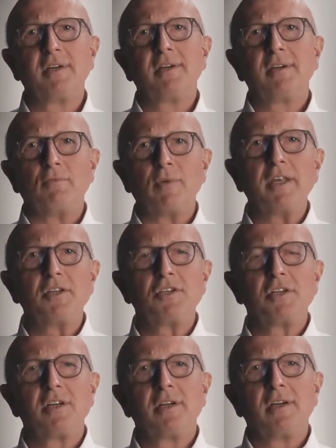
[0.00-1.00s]
Just
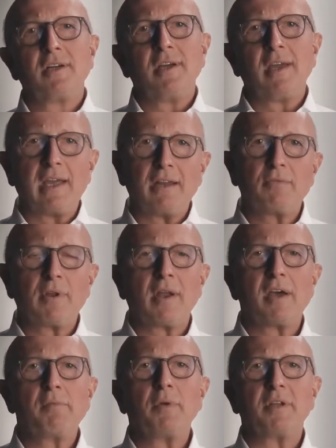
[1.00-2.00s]
like a diesel truck,
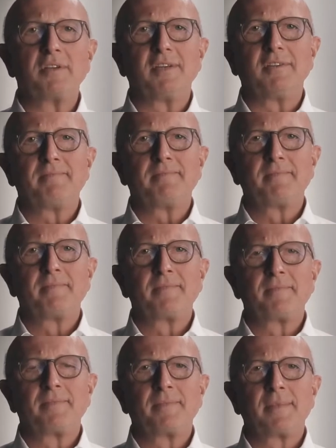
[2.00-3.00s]
H2 is
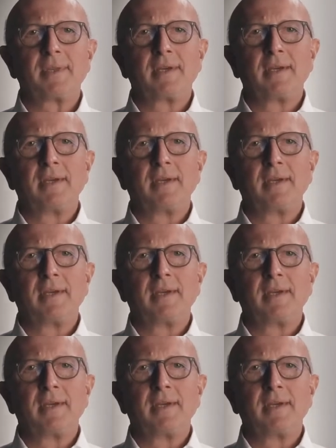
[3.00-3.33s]
designed for a